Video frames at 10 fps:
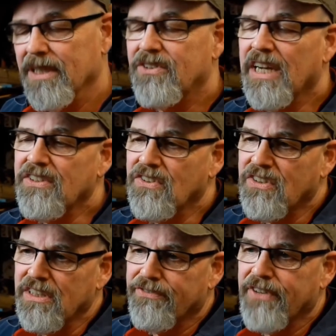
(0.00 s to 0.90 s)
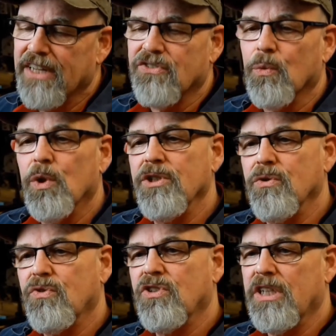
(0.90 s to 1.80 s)
Adjacency effects are what
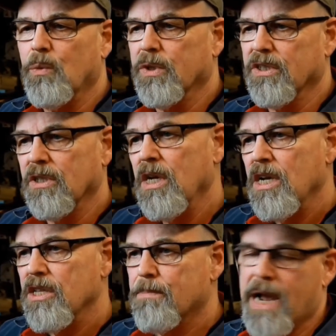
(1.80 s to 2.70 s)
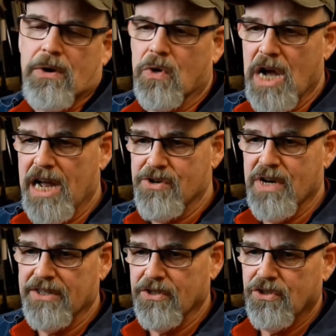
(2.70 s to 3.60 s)
you see when the
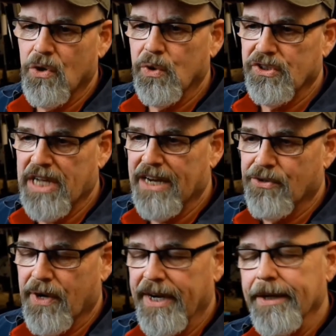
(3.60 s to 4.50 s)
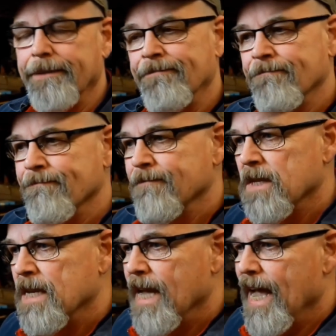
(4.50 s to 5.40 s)
microcontrast is so exaggerated.
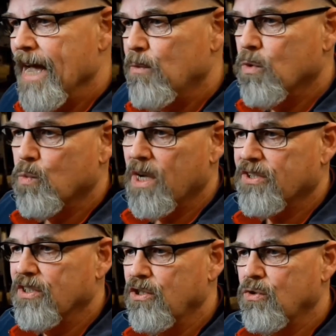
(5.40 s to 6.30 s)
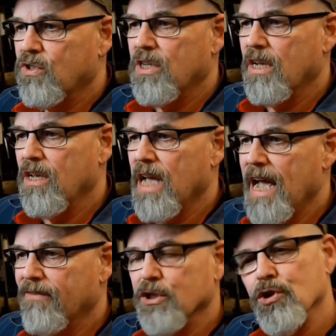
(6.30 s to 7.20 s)
Edward Weston used to
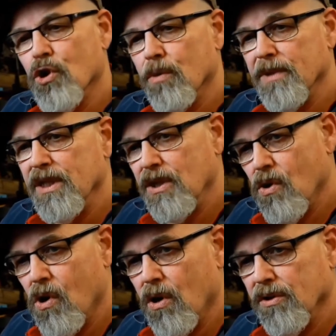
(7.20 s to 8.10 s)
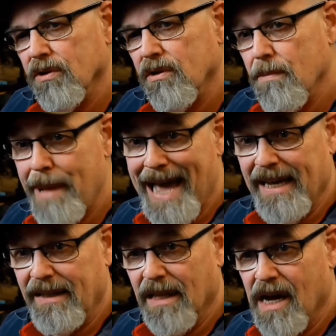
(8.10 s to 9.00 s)
have a term that he called the
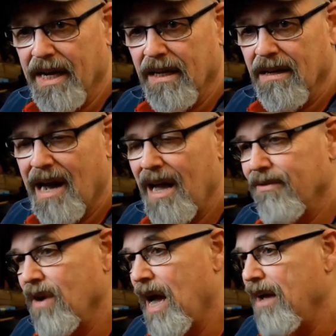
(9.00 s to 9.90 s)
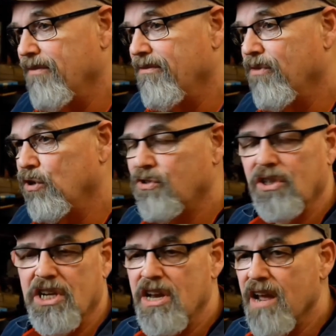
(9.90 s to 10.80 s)
Mackey line. I have
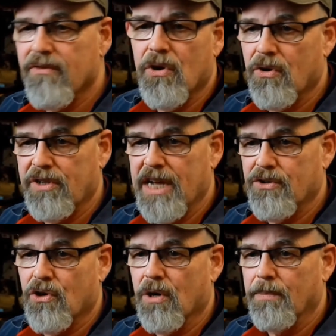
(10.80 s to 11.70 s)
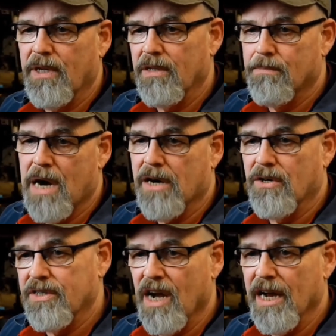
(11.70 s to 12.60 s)
virtually never heard that term in
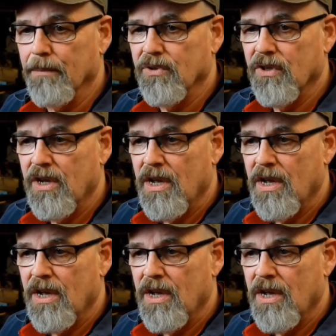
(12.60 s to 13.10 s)
modern times.